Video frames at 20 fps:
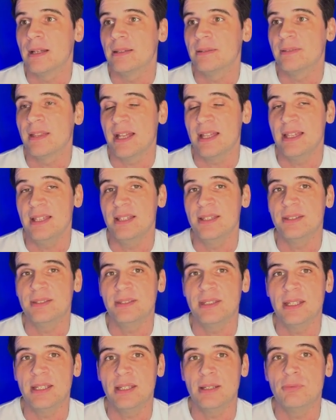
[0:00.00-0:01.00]
That is
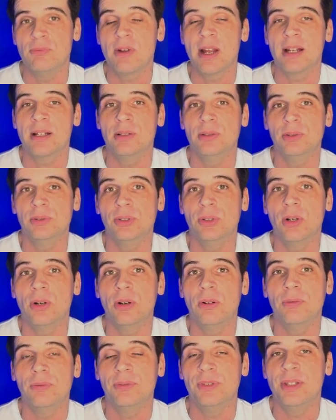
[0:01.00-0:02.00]
the record
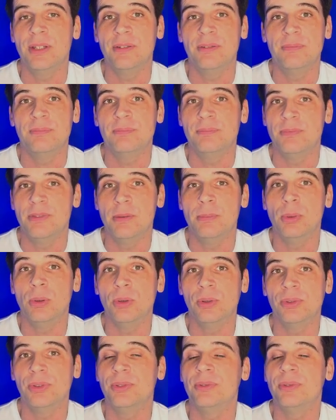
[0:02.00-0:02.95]
of the the board